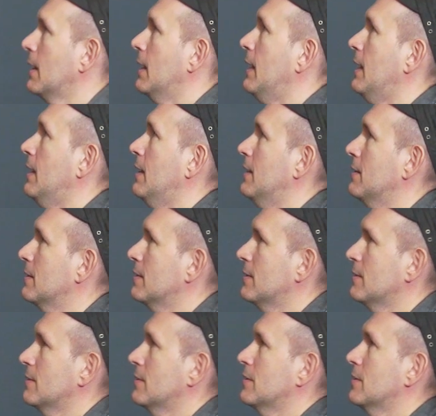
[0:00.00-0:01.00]
And
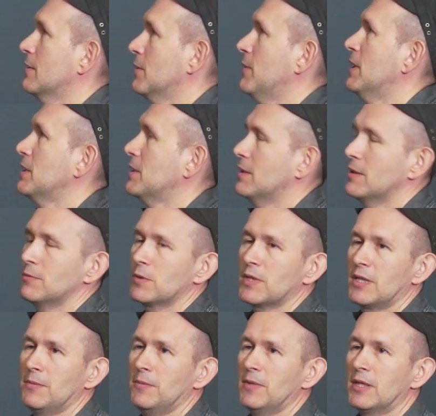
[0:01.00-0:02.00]
the question is,
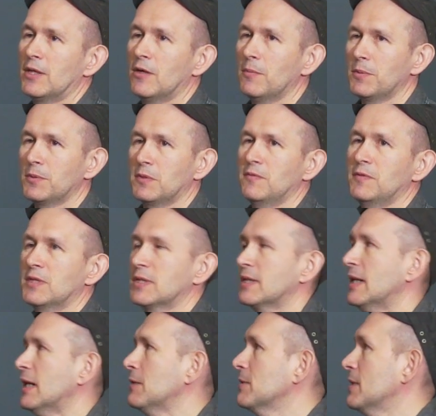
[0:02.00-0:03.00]
what can we accomplish with
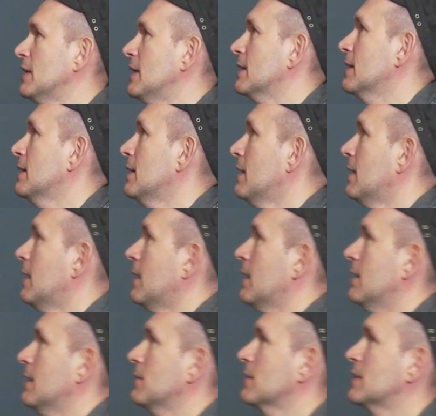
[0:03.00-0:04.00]
just counting?
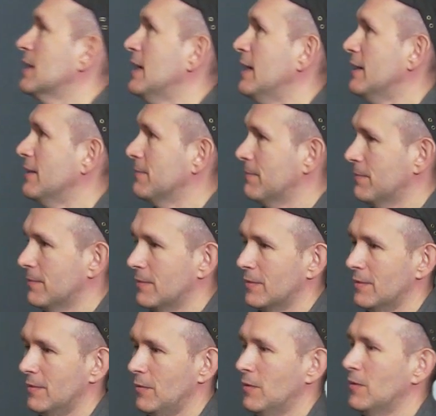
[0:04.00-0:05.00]
I would say
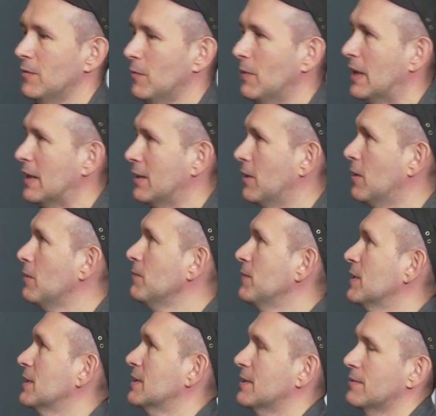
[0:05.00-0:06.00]
one
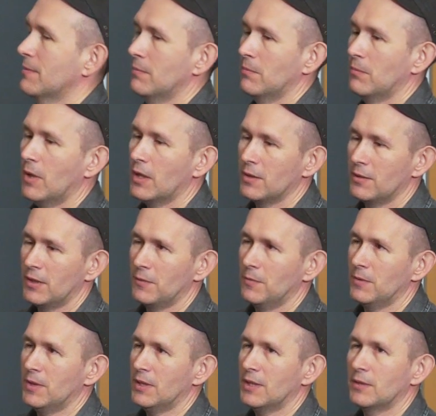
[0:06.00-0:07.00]
obvious model that
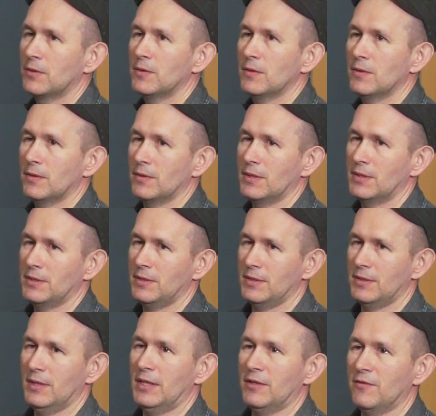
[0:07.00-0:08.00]
we can do is
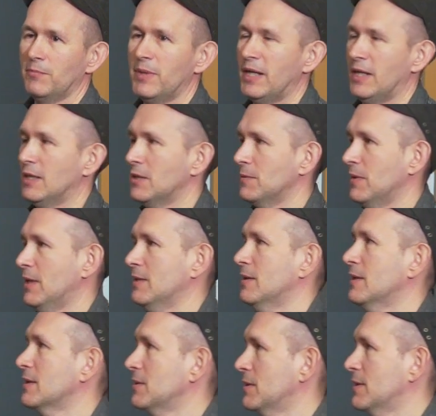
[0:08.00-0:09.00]
just naive Bayes, right?
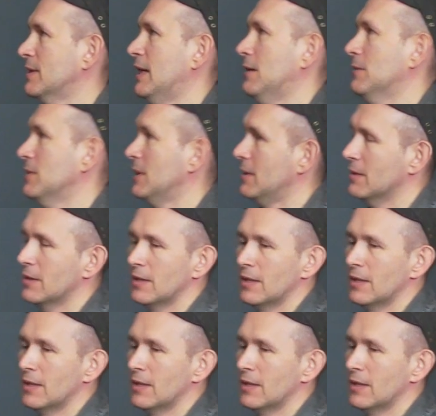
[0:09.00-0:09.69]
That's just counting.